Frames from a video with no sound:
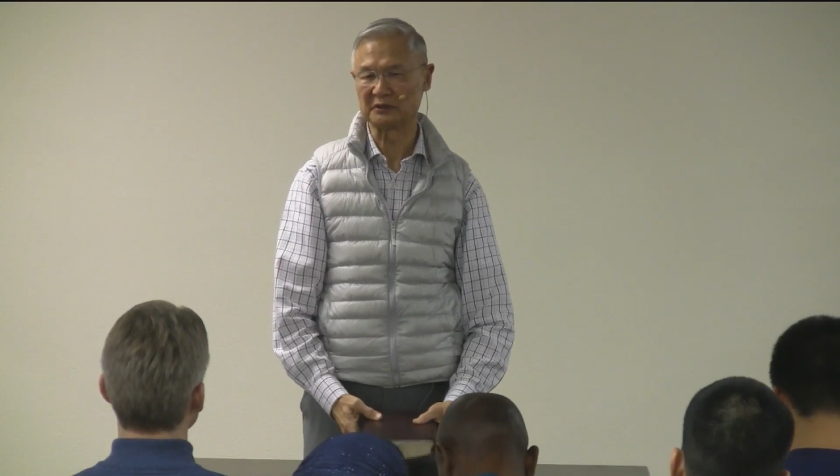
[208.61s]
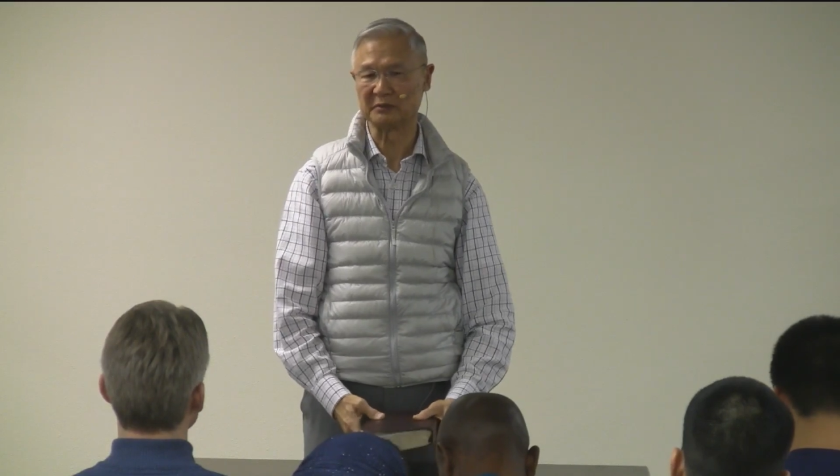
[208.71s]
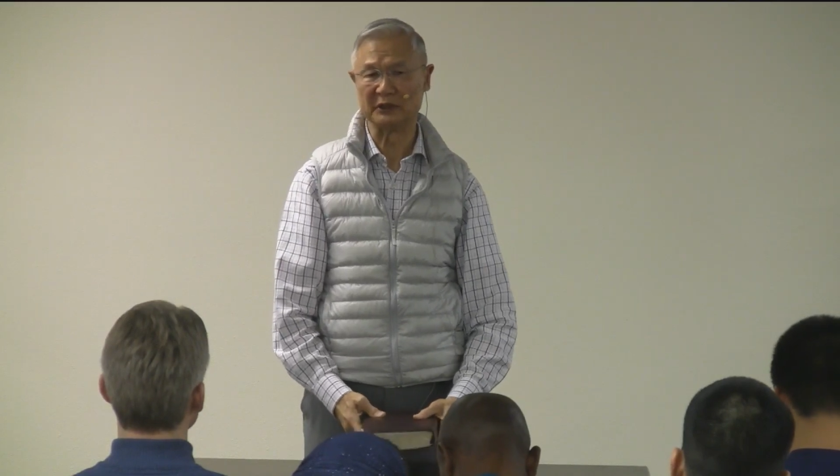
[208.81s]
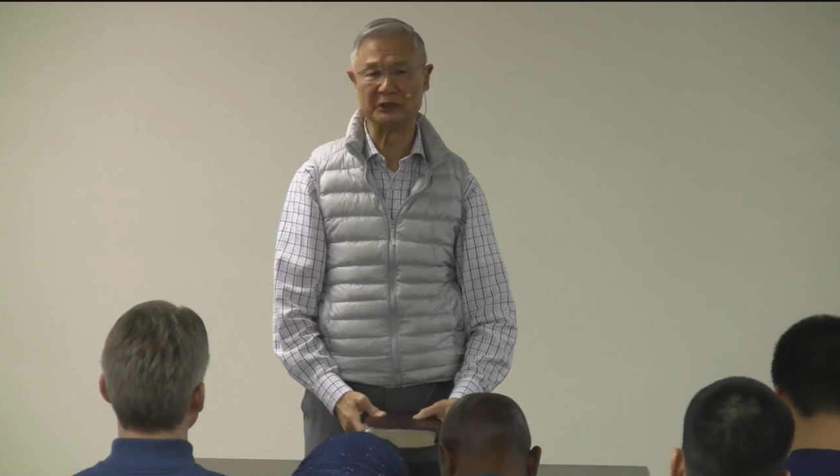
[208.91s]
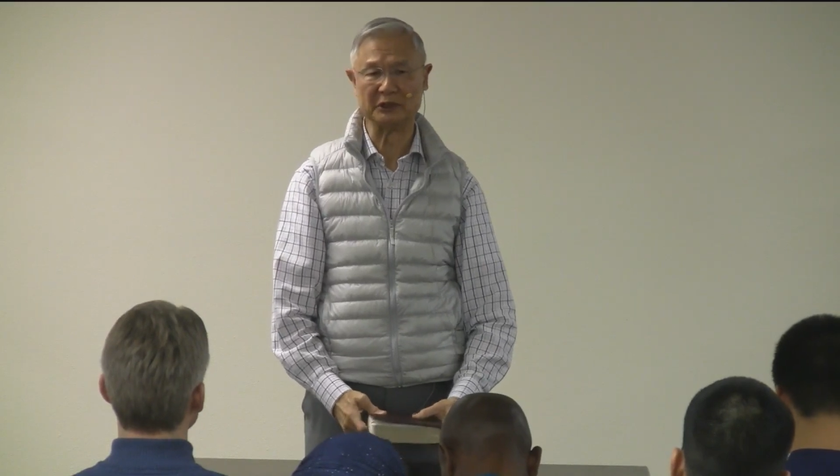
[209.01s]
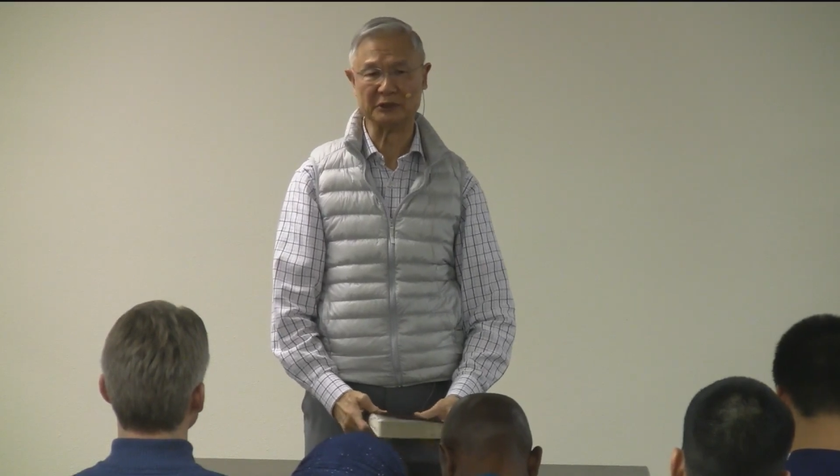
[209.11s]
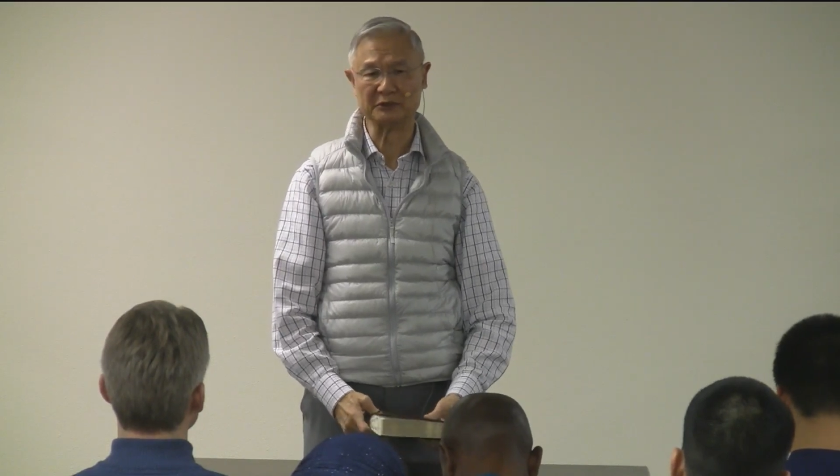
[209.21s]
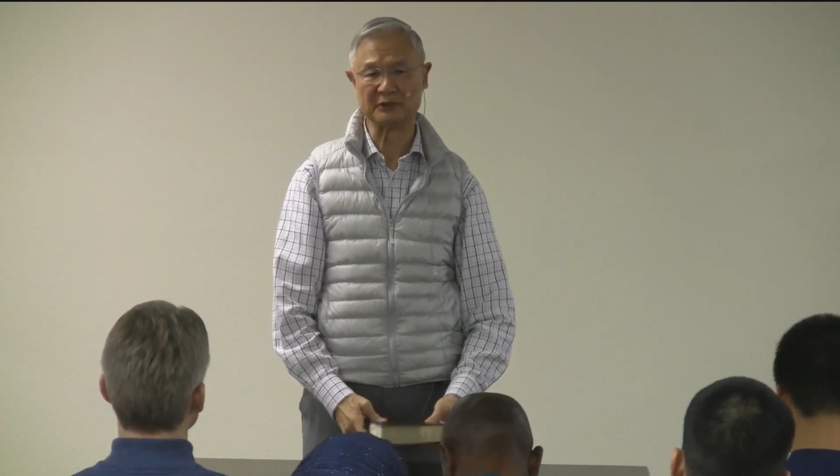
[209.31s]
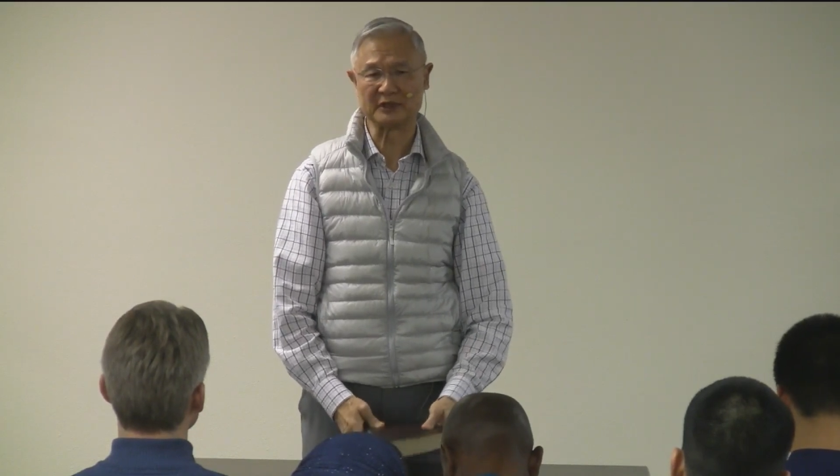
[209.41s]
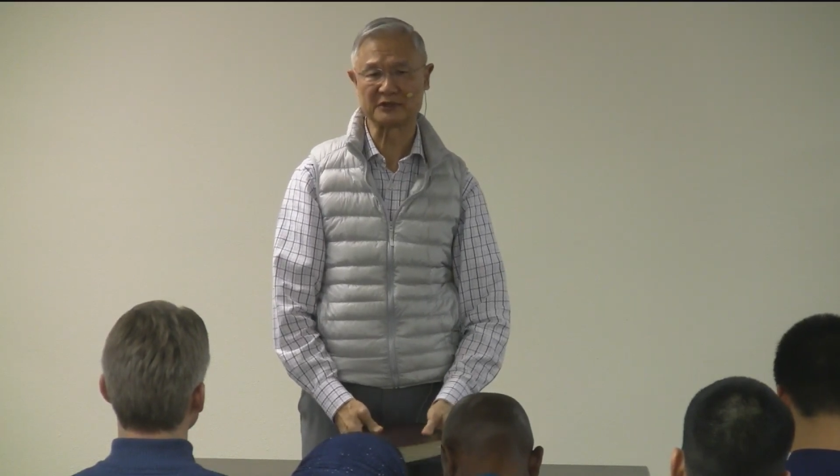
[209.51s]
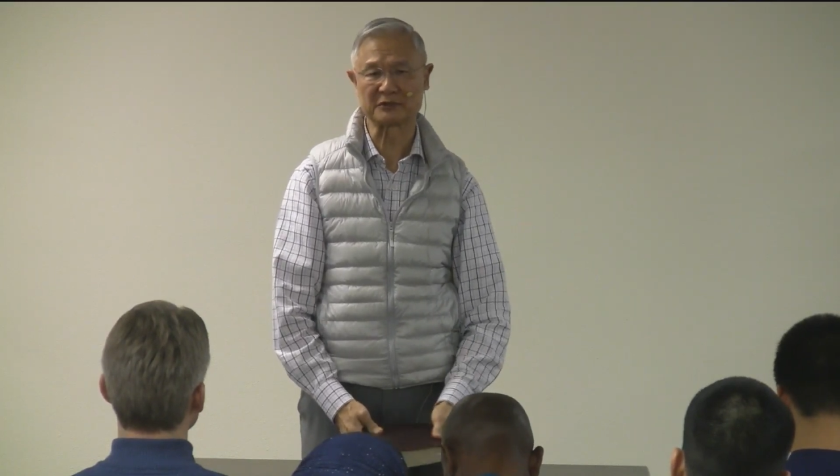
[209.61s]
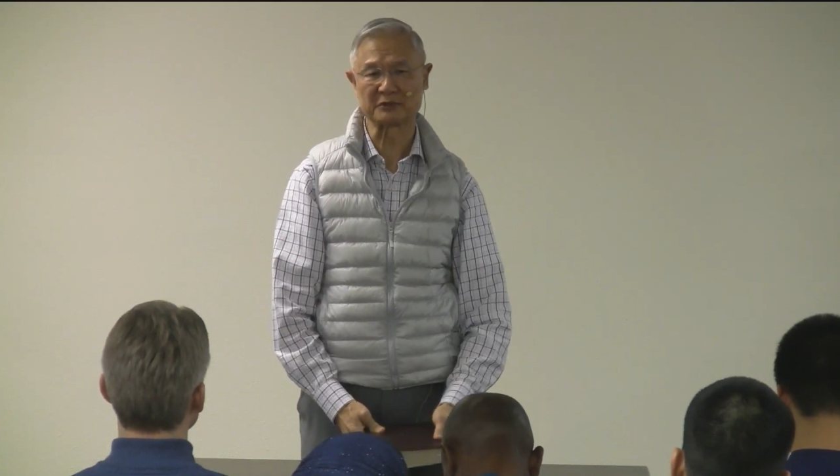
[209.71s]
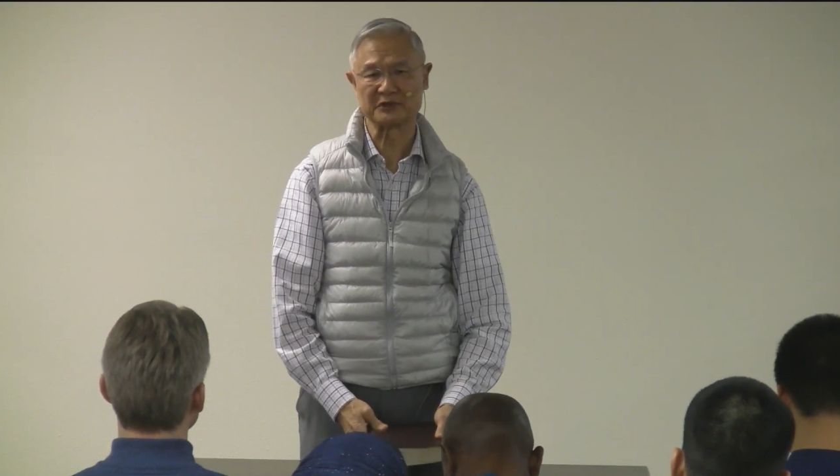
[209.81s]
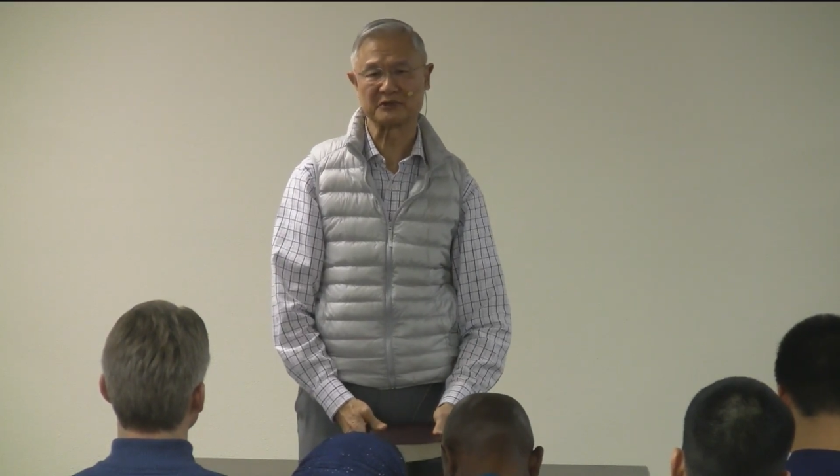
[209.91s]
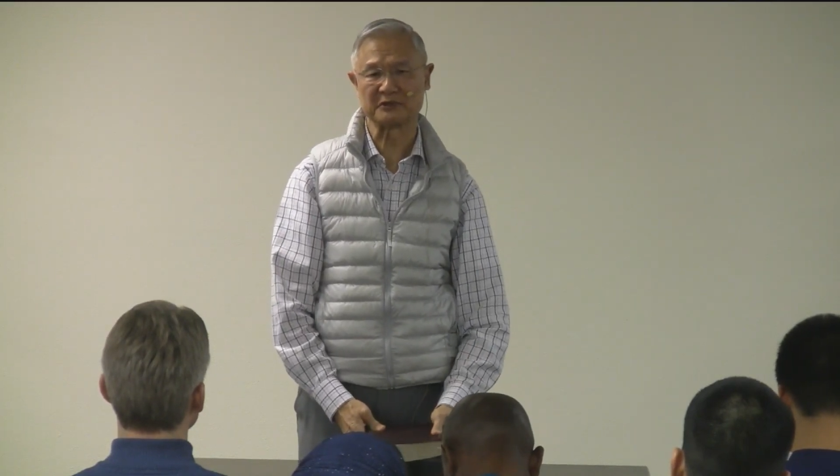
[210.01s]
to be known as
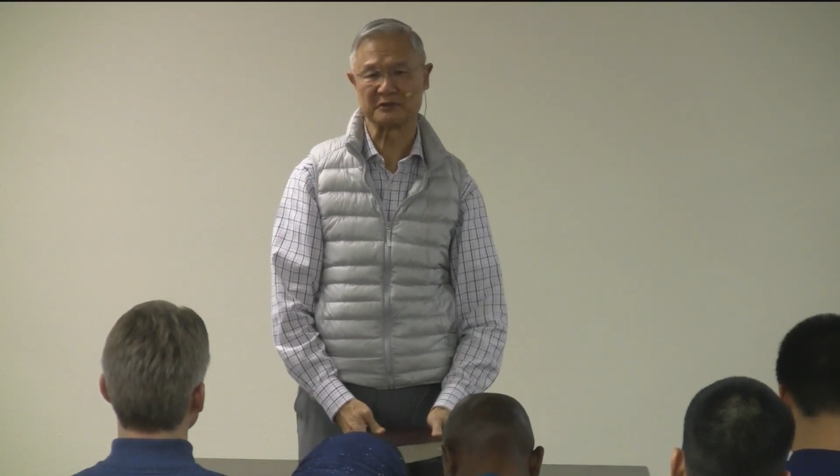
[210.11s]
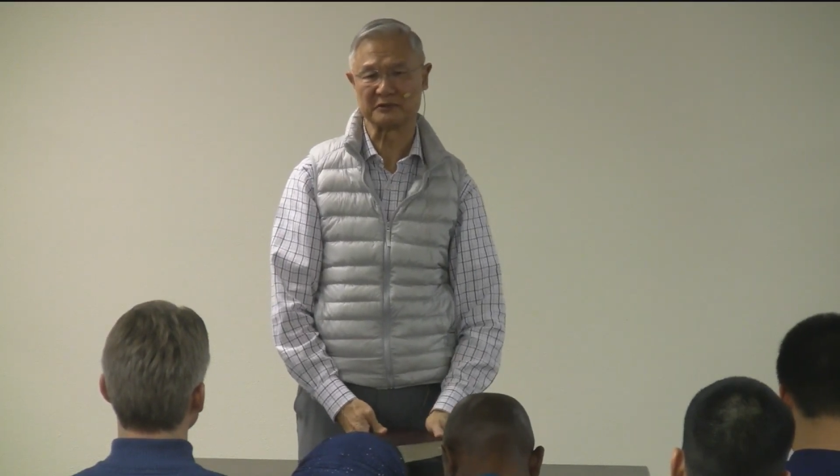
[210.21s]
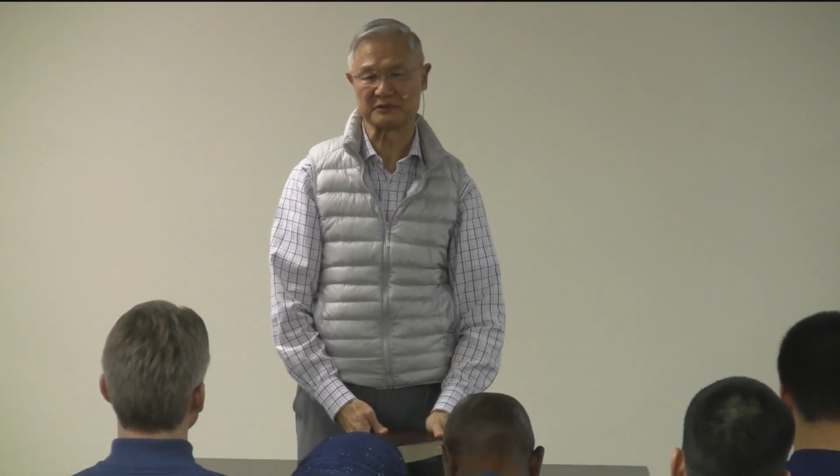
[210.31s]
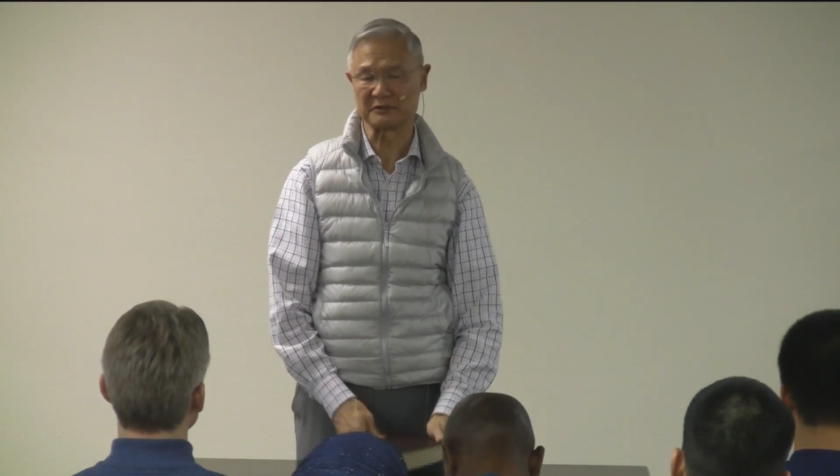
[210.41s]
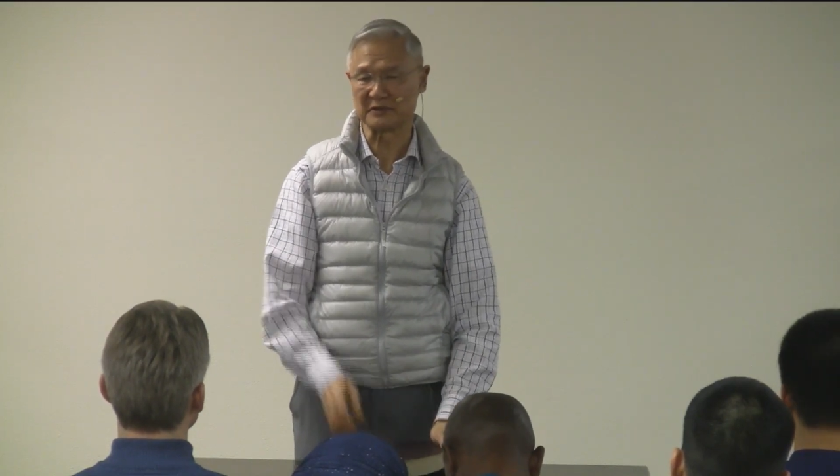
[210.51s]
Christians.